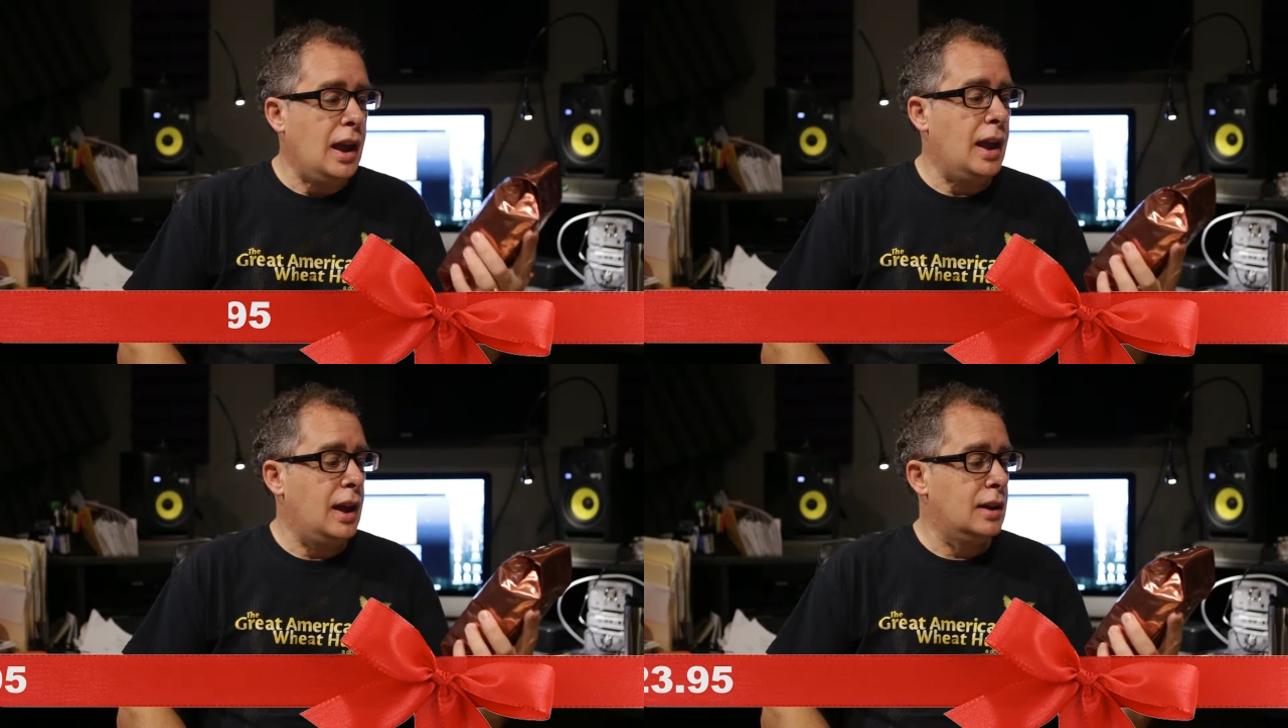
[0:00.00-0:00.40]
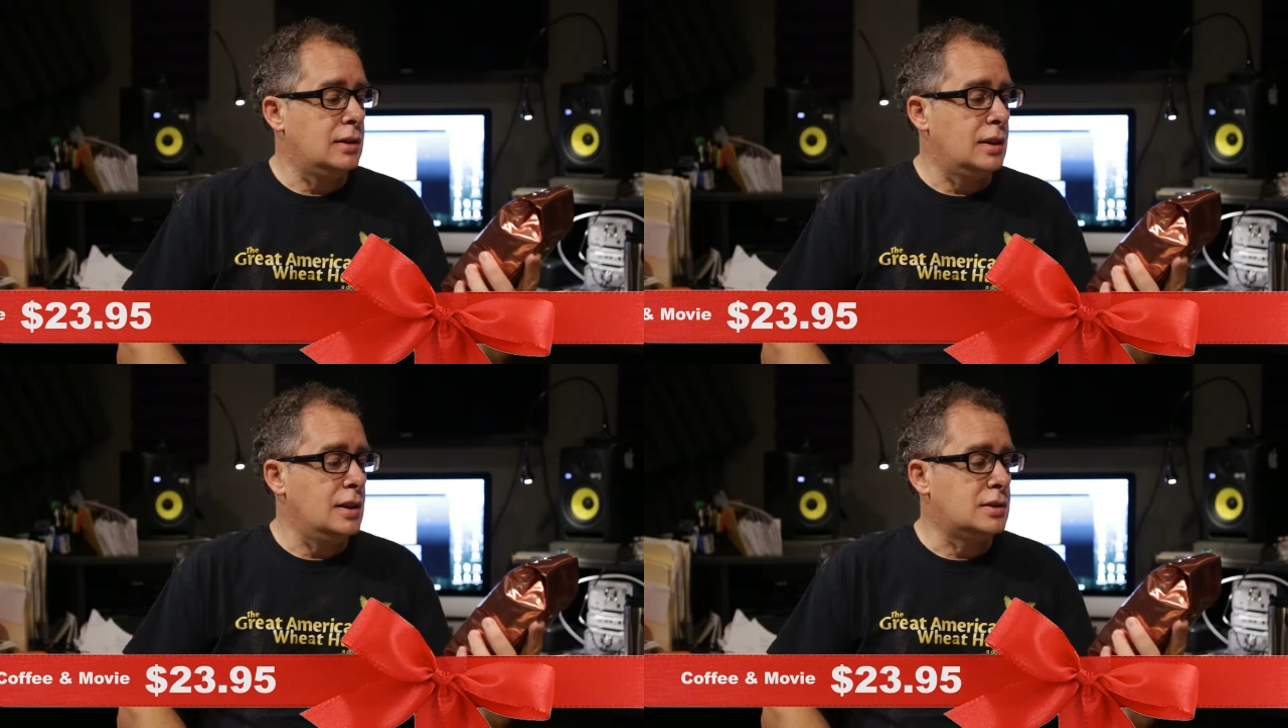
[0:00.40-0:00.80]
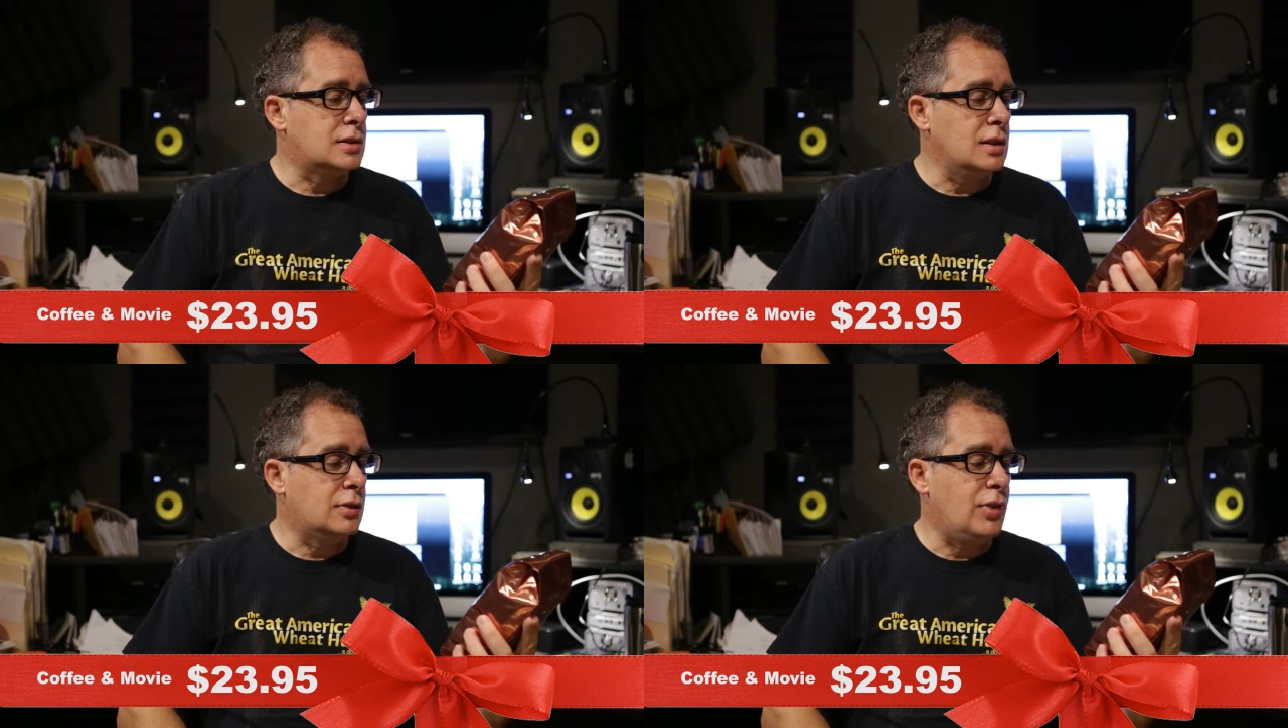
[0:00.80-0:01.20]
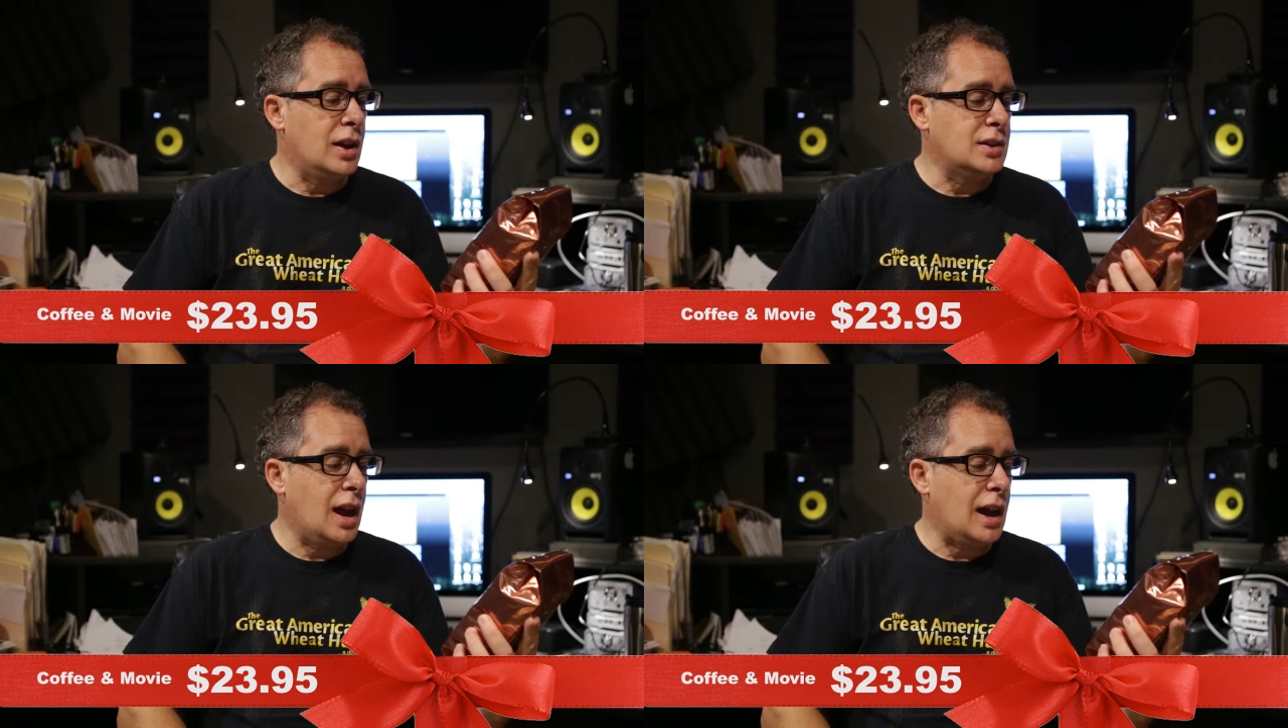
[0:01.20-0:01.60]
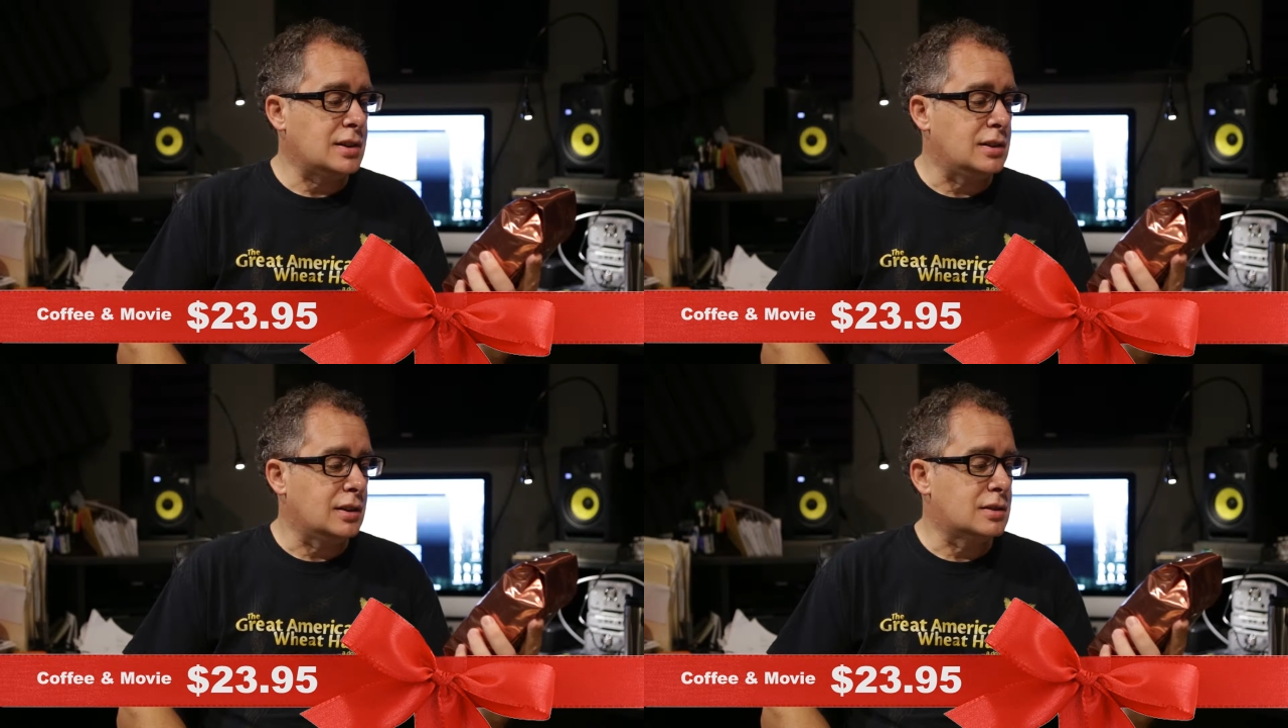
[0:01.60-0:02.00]
And it's
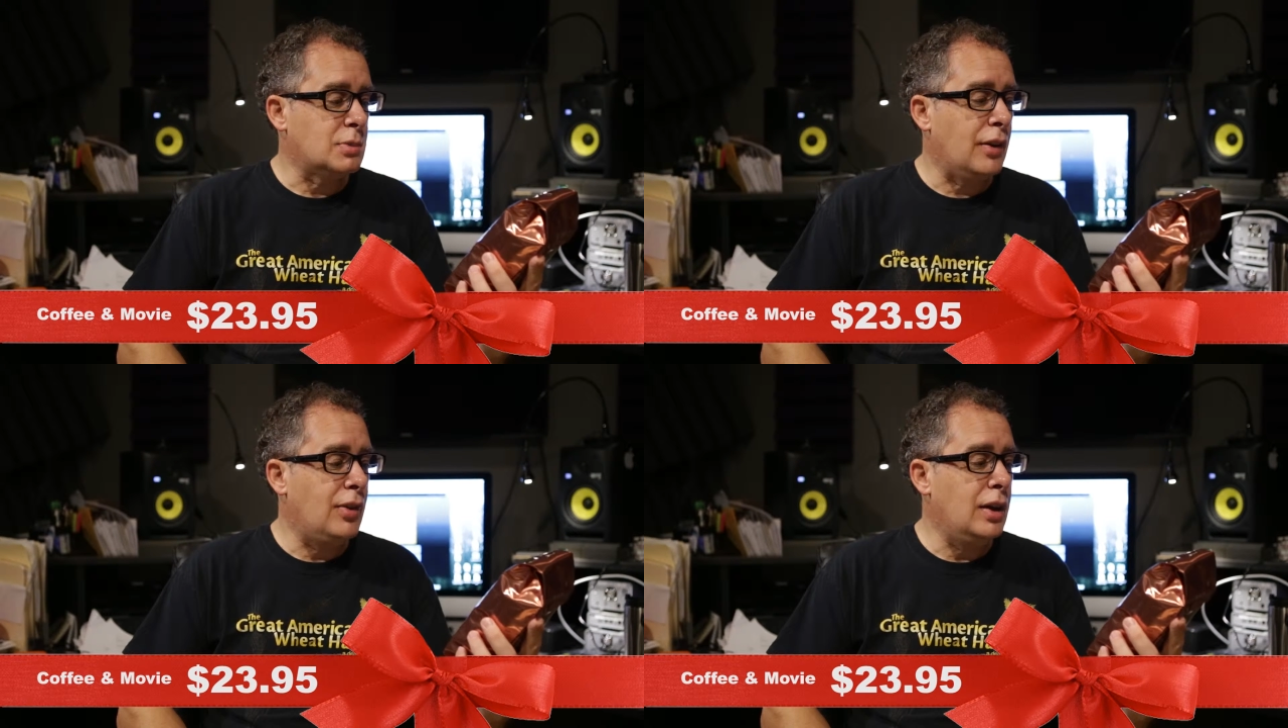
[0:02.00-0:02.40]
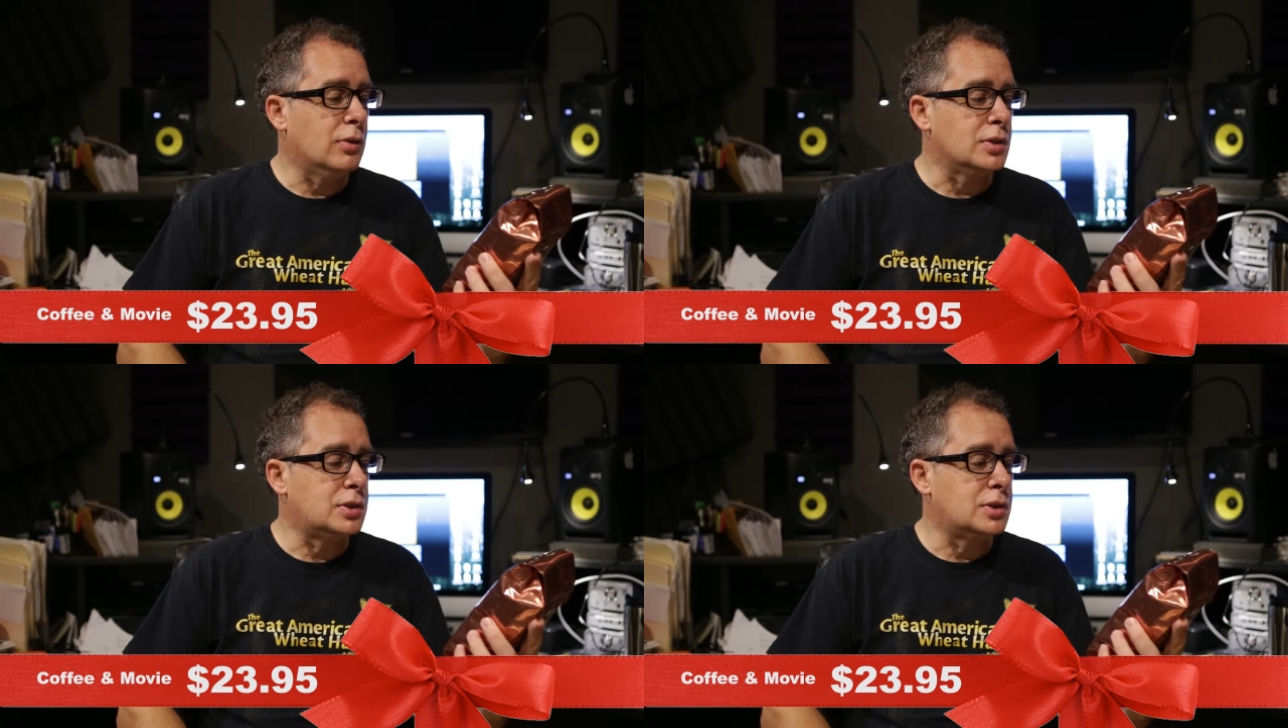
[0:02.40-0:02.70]
fantastic. It's my favorite.